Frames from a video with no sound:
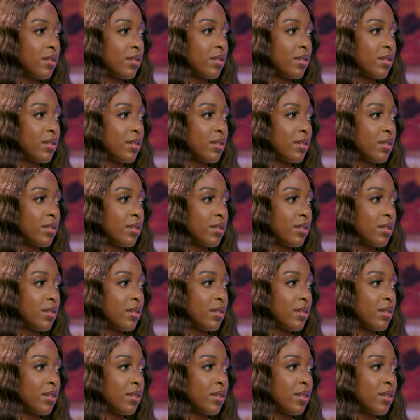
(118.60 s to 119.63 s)
Hey.
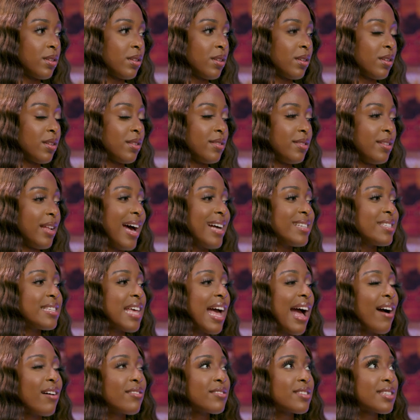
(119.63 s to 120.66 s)
But why she gotta be?
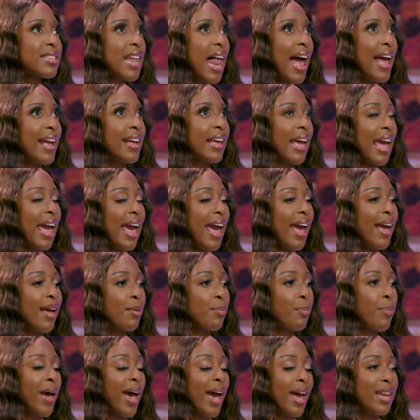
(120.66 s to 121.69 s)
That sounds like a
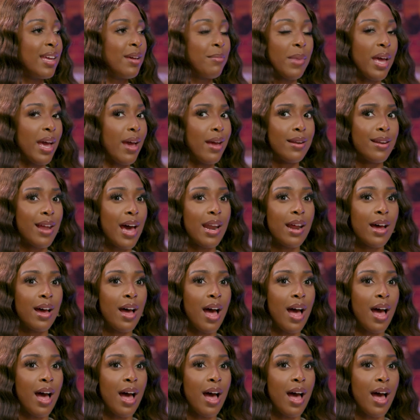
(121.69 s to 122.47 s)
at. petty man, not a